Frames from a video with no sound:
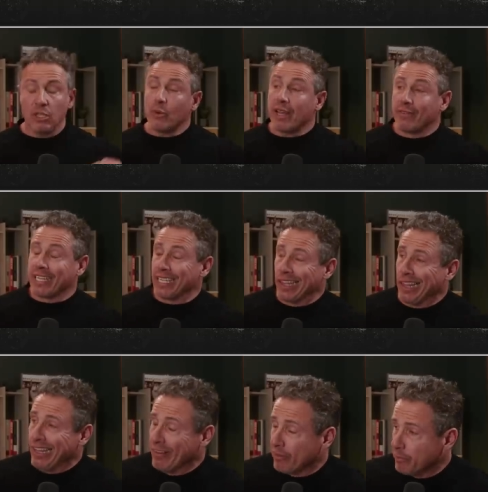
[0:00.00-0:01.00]
You know, we have like
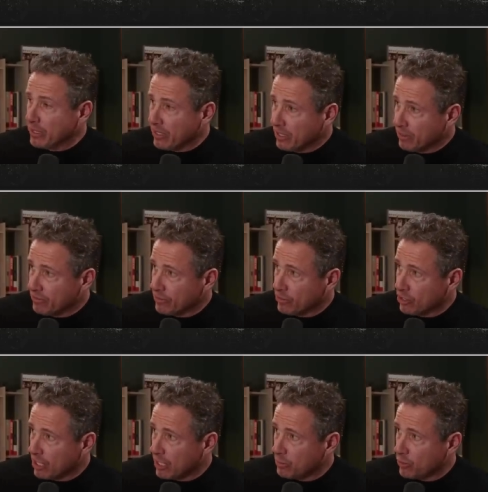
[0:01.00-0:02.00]
11 million unfilled
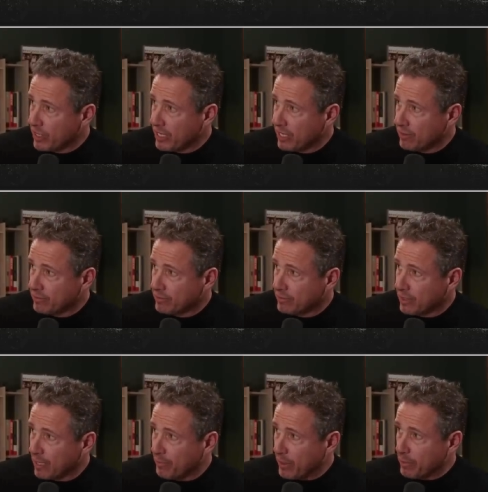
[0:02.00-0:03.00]
jobs right now,
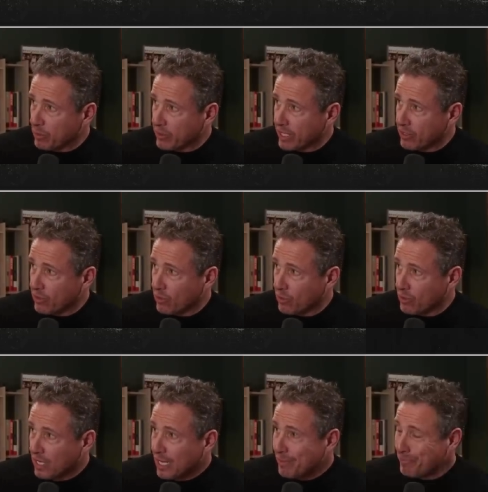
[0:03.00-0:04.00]
and people are getting
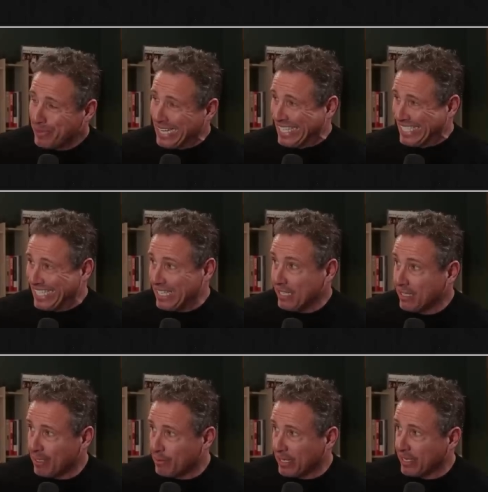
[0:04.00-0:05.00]
all pissy
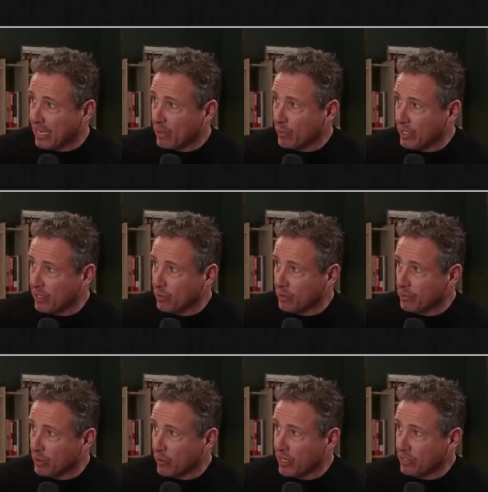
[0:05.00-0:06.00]
about how we deal with
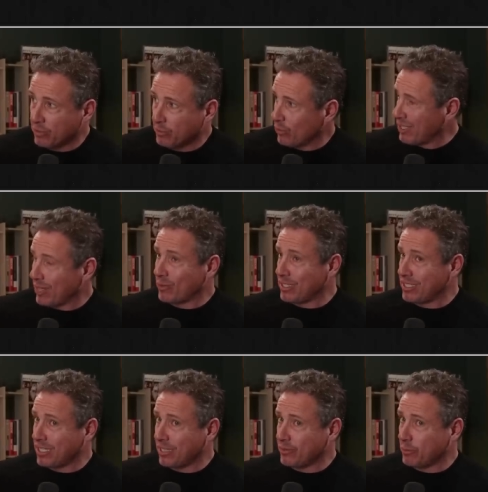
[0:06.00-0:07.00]
immigration, but we're not really
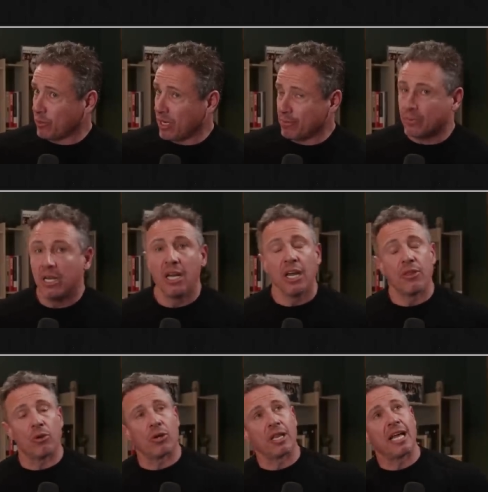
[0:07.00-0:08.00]
solving the problem.
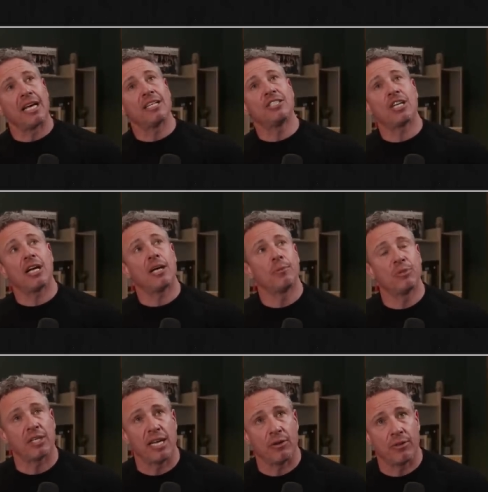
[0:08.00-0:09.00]
There are a lot of
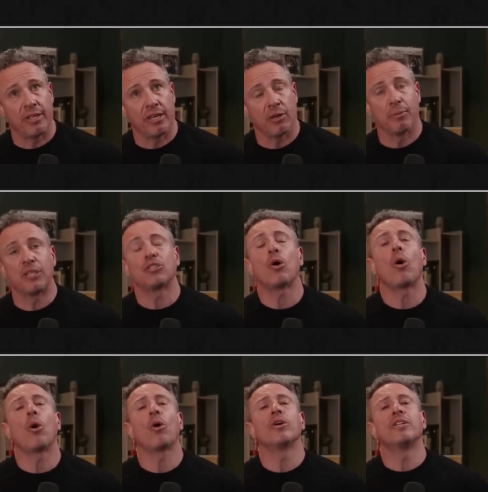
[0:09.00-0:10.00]
jobs out there, but it's
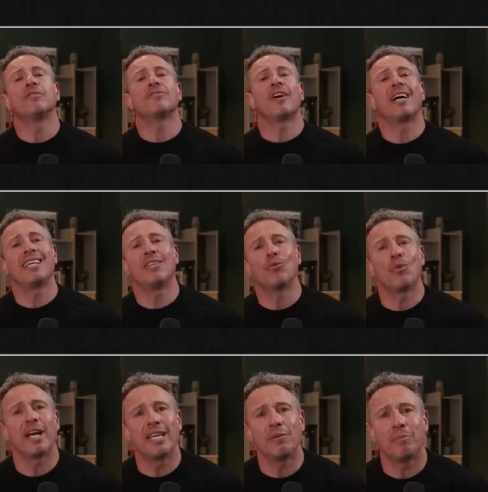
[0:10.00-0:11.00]
hard to find the
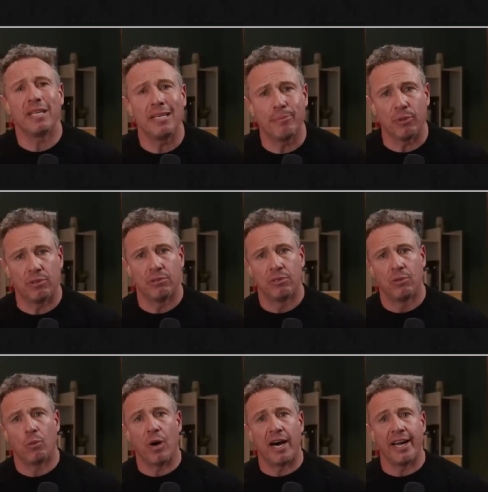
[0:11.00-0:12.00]
right people.
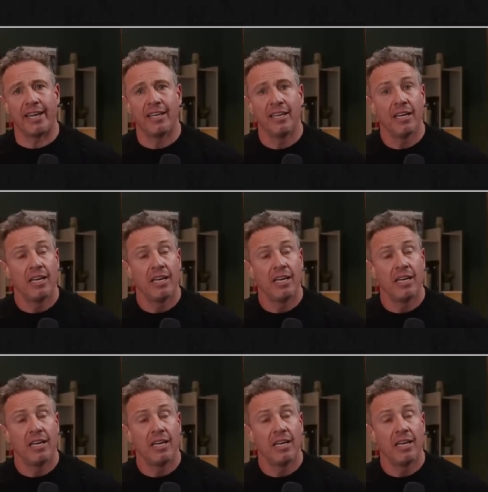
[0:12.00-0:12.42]
Why?